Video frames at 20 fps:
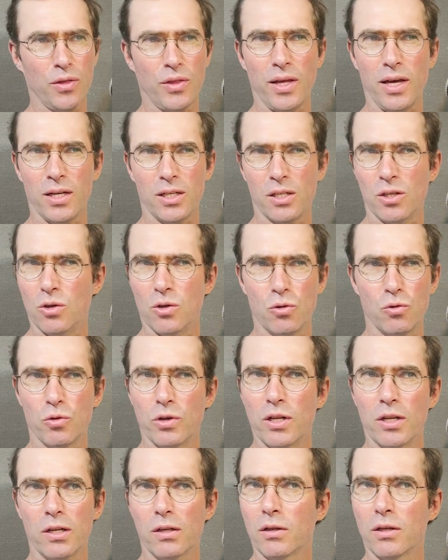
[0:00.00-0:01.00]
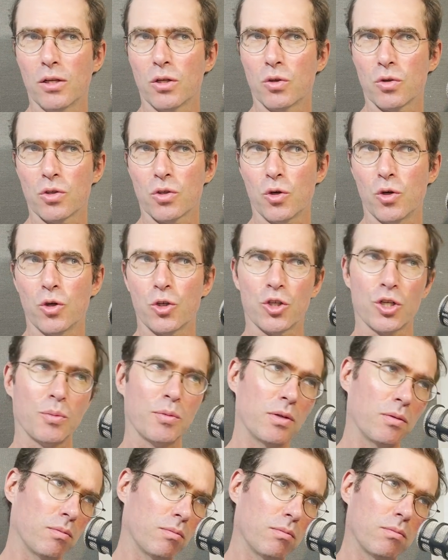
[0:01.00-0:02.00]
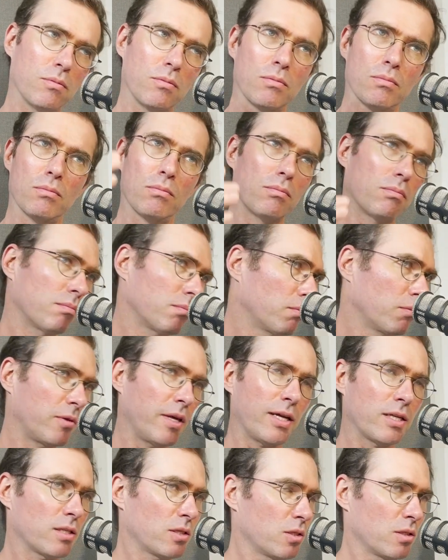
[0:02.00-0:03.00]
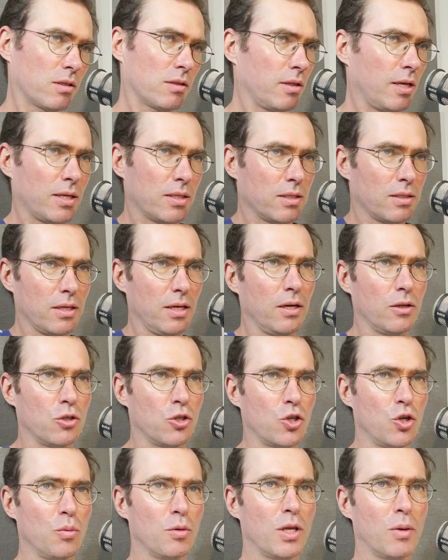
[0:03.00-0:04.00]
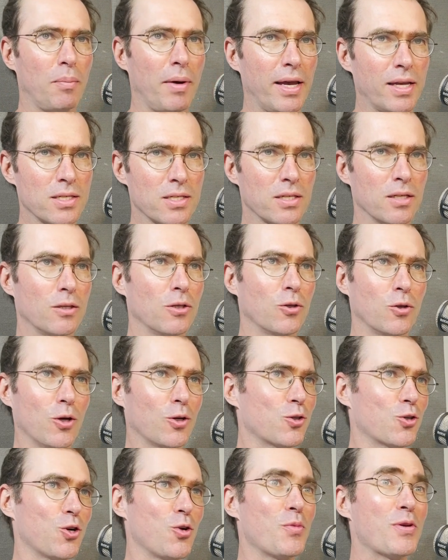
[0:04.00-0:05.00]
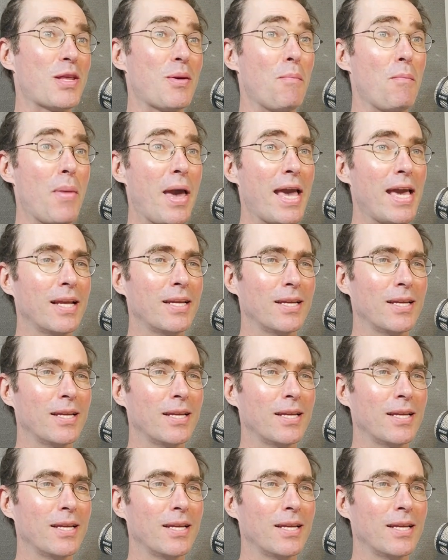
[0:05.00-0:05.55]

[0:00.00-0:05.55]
that, you don't really need to search. I mean, that's Germany based and not Germany made